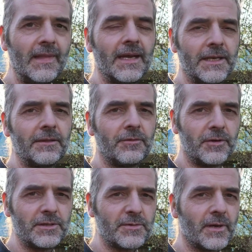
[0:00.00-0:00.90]
I knew the
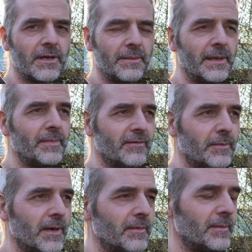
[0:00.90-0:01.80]
roots were going to be a bit of a
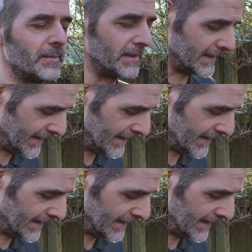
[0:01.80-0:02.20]
problem, but